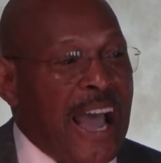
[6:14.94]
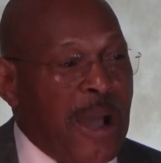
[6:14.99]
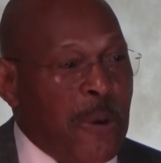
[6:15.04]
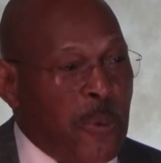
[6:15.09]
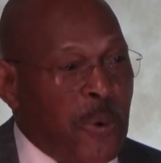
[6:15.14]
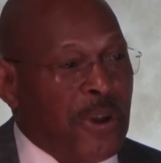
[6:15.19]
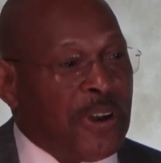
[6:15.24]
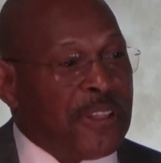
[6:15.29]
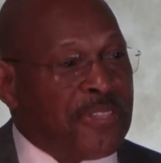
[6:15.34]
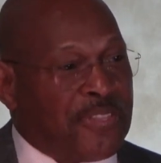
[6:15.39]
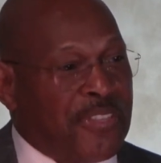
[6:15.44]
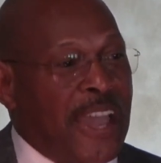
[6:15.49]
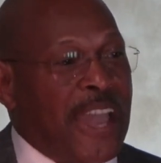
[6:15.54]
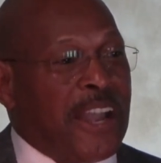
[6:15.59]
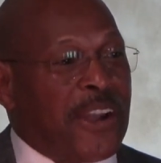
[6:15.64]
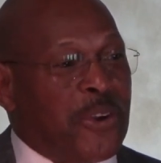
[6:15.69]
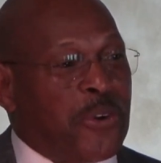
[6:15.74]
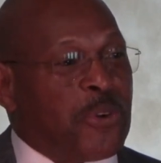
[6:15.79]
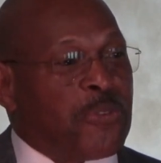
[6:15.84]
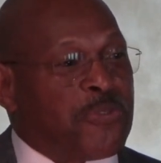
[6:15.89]
I want to
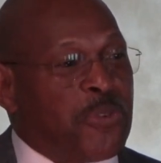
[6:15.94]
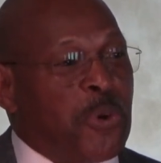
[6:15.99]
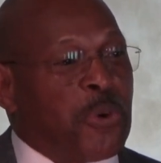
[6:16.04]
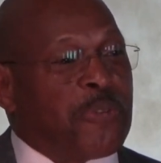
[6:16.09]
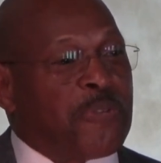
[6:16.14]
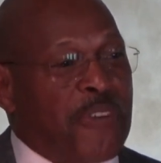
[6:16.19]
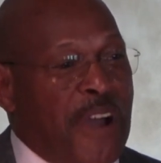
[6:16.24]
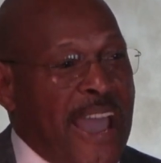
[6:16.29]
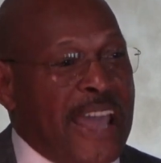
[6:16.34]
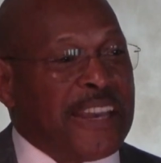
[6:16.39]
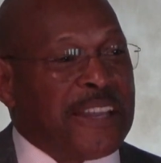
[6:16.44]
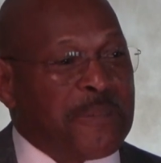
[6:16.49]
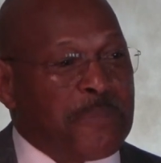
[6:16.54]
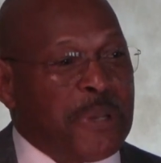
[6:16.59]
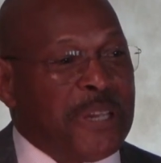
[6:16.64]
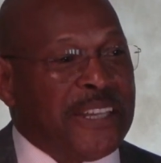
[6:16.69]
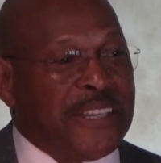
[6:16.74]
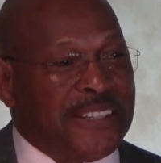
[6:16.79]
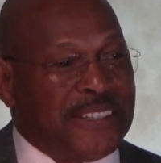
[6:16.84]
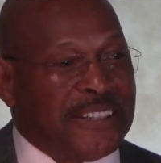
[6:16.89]
thank her for
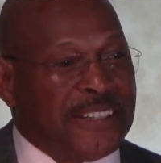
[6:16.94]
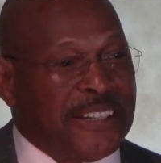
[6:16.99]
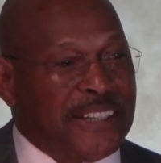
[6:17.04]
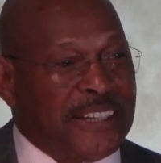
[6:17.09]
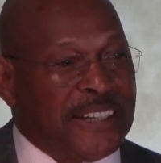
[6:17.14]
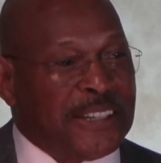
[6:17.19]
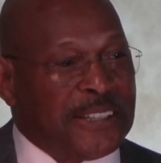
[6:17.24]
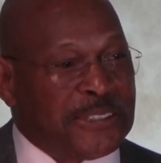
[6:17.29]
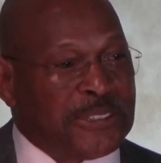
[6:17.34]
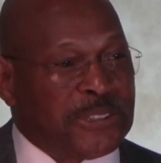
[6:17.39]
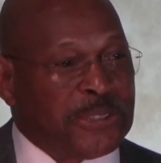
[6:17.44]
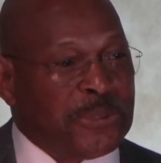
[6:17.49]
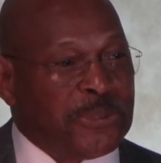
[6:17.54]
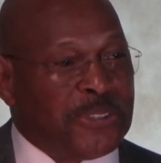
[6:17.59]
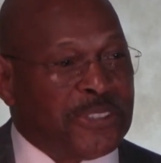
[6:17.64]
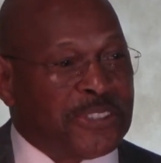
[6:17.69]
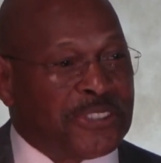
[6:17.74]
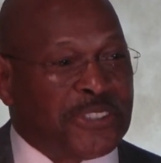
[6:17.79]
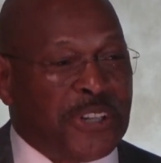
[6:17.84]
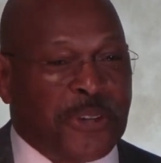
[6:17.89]
inviting me to
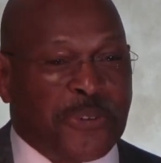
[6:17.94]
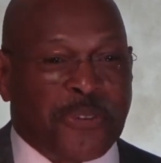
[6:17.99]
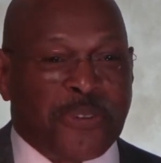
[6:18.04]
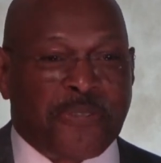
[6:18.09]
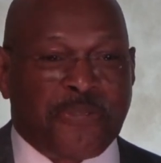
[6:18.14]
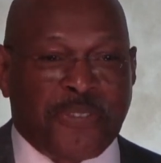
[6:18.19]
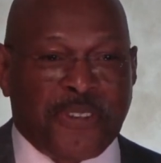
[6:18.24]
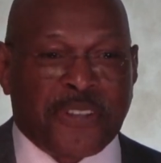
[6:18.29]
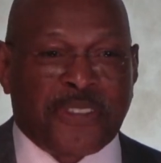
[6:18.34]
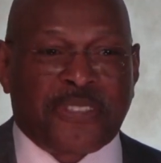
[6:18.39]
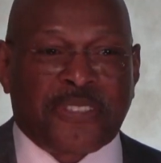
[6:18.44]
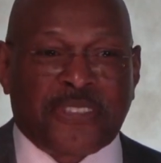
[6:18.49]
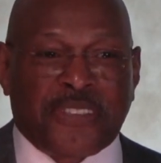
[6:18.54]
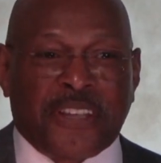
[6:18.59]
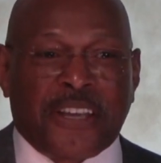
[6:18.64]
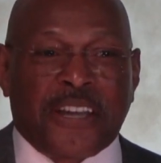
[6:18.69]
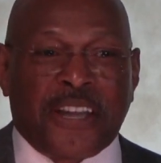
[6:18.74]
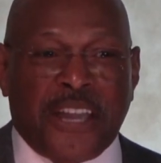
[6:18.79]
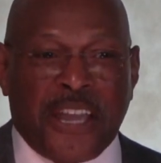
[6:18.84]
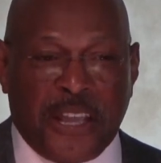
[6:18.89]
this
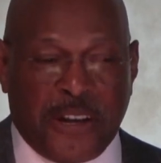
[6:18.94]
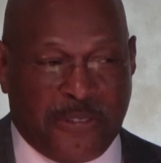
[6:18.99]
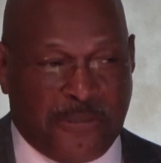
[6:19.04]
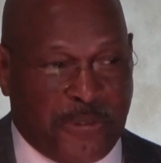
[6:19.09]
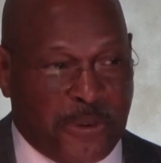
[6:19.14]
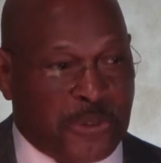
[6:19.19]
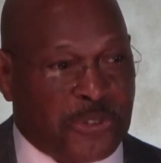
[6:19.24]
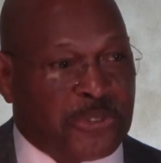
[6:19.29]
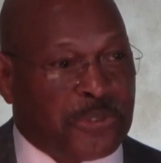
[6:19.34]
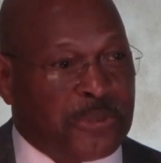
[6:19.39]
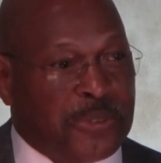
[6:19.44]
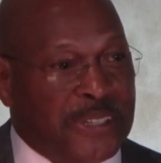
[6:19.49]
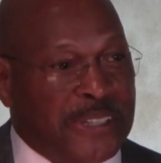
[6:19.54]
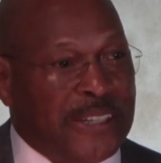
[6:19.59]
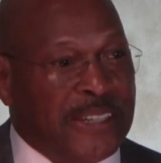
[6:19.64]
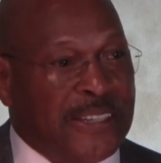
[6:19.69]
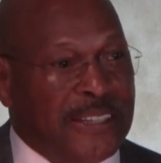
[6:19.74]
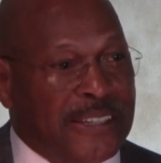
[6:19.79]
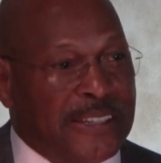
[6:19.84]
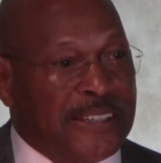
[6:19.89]
105th
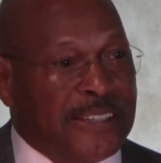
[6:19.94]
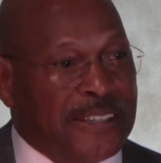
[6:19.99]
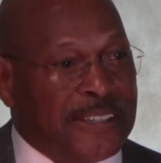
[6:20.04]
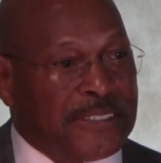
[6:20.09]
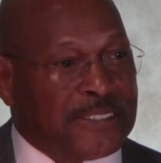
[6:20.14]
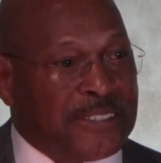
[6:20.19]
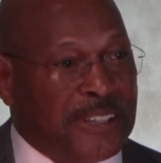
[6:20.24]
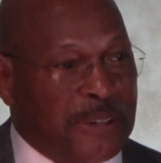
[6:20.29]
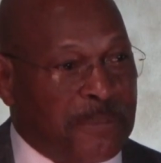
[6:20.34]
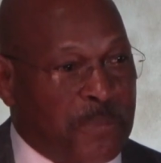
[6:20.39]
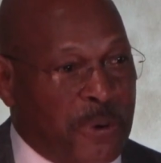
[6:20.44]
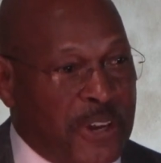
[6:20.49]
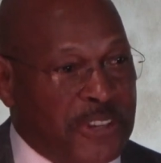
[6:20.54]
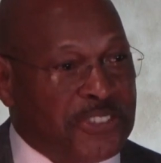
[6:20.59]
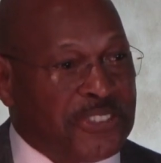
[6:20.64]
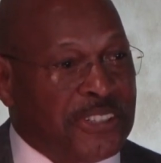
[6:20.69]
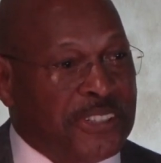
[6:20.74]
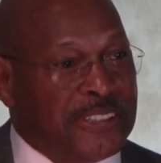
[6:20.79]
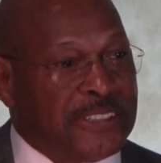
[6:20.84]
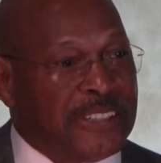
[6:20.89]
anniversary
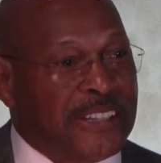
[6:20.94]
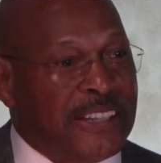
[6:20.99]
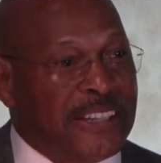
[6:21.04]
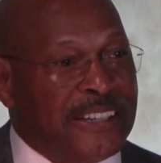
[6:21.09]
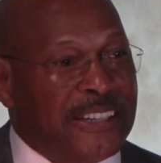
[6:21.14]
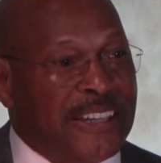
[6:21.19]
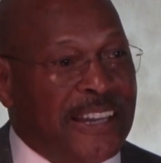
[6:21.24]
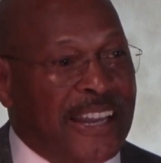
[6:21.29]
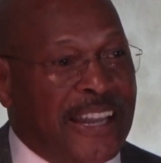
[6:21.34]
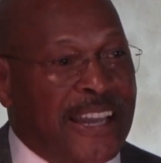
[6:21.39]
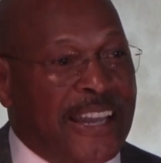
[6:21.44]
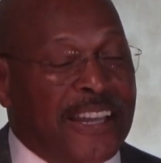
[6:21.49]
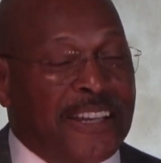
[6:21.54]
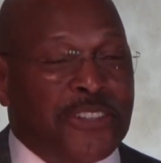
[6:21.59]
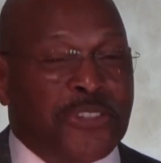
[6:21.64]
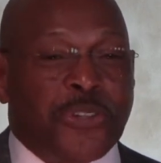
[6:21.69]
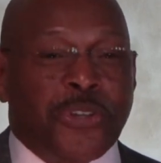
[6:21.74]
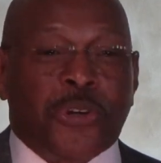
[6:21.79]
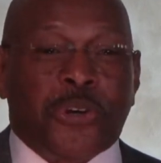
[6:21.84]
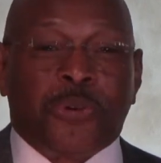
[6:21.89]
celebration.
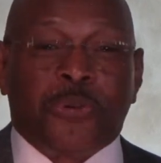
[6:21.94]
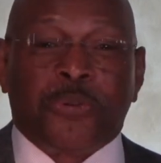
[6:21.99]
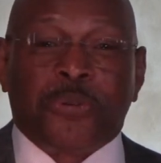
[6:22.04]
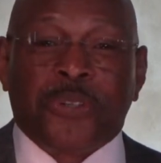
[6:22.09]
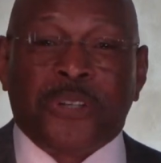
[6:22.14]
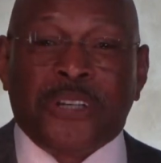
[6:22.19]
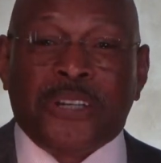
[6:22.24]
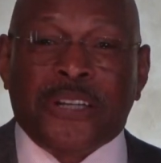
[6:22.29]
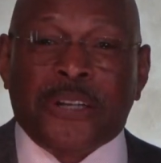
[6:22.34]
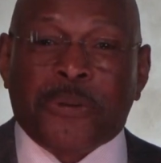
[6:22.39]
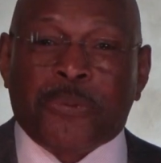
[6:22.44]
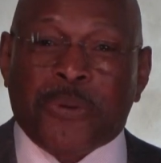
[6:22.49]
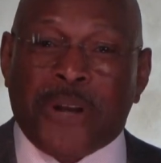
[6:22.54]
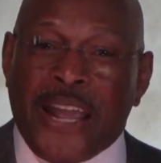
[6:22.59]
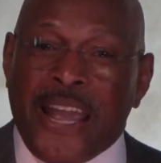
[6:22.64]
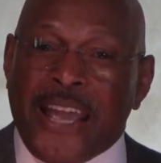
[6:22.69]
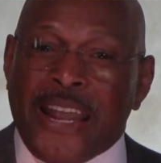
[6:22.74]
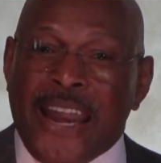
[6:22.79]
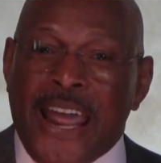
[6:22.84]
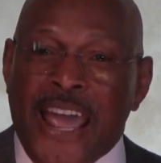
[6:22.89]
And you know, when
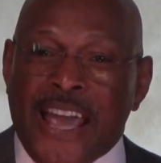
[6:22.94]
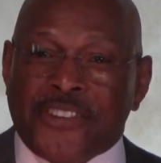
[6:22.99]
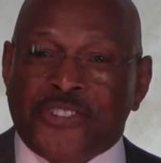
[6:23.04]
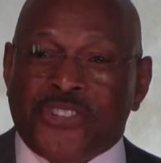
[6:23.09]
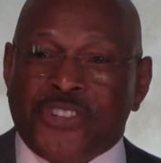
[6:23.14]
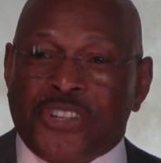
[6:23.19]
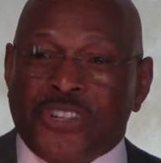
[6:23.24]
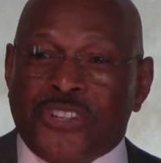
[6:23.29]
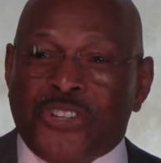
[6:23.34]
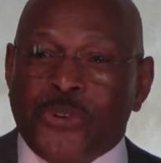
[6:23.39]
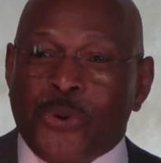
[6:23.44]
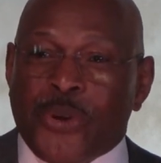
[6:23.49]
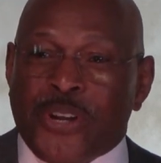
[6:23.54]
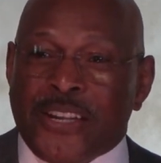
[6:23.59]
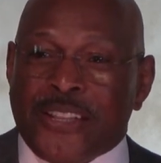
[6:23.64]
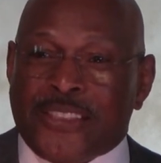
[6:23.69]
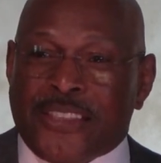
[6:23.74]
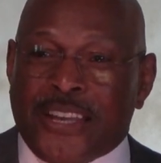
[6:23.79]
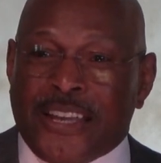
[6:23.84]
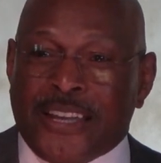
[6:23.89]
Ann asks you to do
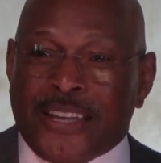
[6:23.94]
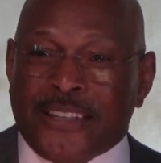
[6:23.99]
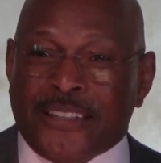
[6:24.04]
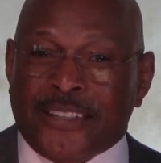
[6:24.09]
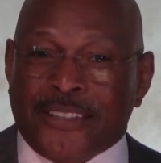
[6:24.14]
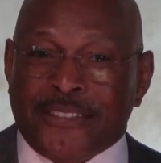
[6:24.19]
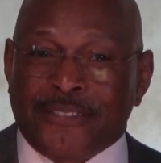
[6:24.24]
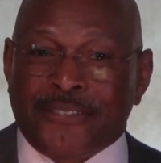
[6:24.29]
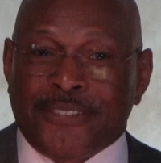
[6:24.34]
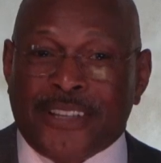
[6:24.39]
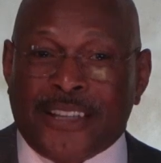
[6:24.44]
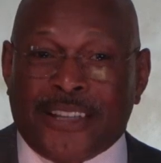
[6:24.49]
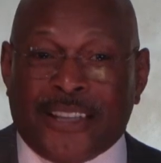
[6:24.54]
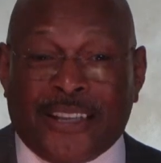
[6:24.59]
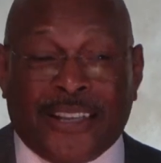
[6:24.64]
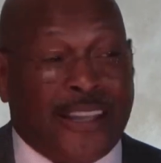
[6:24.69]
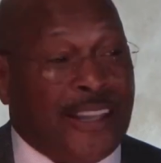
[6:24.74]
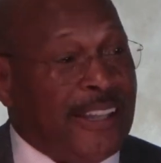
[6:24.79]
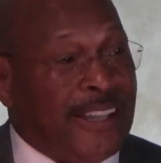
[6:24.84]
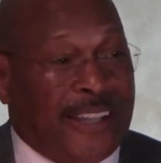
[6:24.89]
anything,
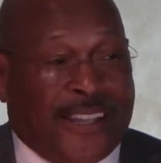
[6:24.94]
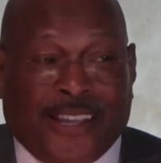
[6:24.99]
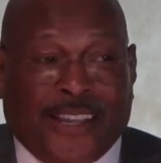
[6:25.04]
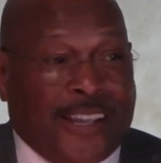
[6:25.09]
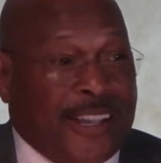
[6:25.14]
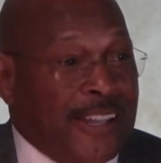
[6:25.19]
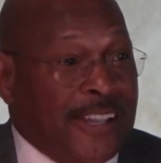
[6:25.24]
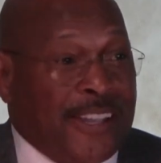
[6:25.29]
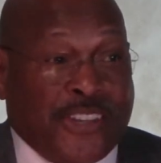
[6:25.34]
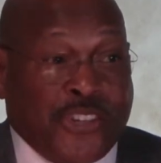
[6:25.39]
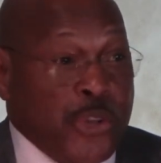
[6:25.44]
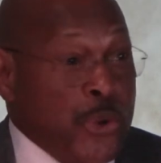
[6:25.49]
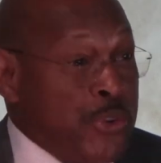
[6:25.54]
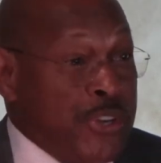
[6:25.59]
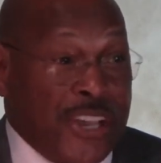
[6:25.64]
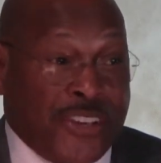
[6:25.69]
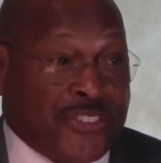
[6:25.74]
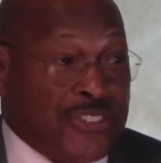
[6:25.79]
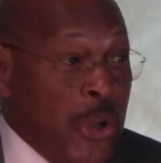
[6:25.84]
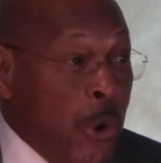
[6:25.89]
you
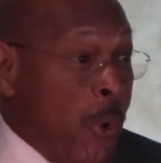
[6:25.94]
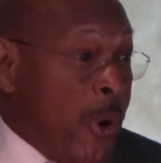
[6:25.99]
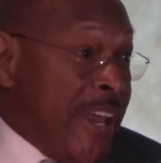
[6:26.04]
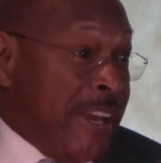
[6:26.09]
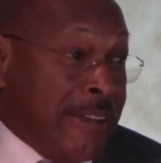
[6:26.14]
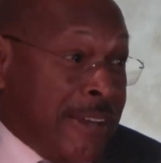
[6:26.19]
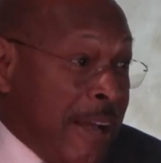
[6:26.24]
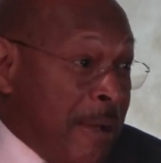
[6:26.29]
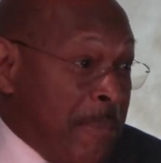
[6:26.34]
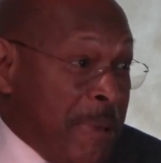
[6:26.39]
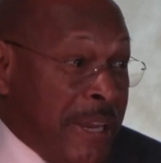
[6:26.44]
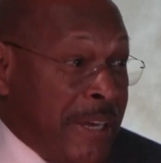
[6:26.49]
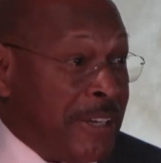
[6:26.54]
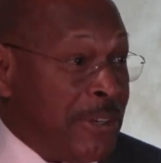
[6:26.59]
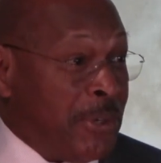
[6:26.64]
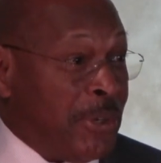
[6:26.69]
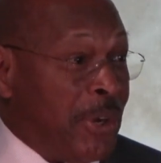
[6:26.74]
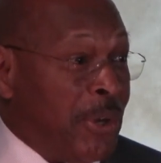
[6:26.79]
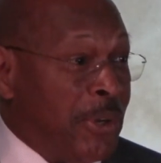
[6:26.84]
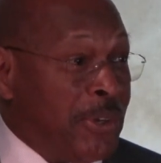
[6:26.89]
just do it. I mean,
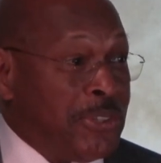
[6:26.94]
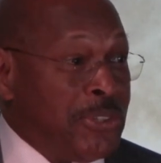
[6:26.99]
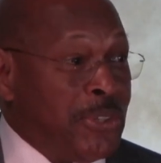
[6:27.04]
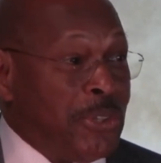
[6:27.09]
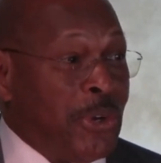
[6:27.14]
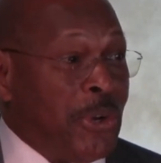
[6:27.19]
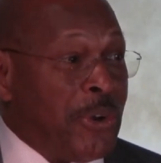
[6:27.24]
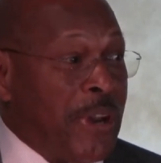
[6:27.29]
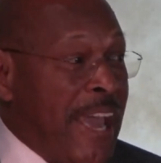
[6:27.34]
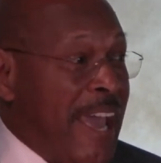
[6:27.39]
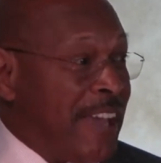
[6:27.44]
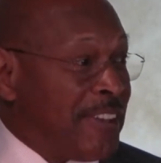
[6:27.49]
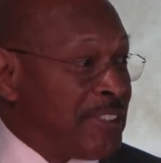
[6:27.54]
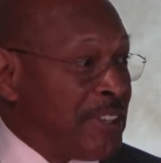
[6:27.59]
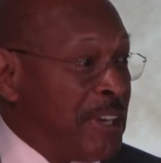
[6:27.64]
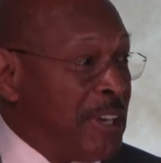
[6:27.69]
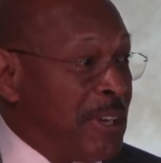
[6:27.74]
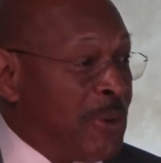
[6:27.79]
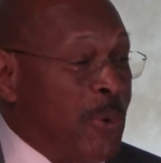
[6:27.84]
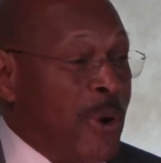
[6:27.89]
you don't
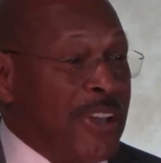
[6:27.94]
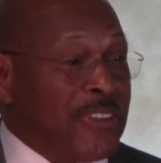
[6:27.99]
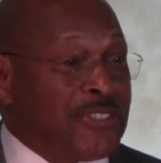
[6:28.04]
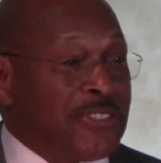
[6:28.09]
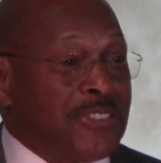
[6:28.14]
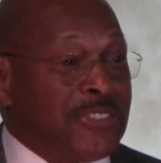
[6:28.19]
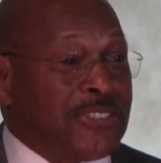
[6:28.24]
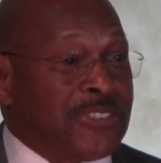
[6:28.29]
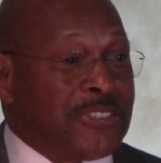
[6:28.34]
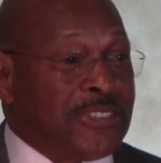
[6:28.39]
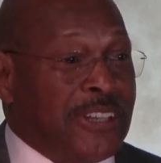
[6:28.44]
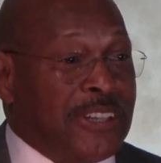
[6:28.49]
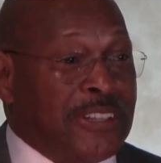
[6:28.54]
ask any questions.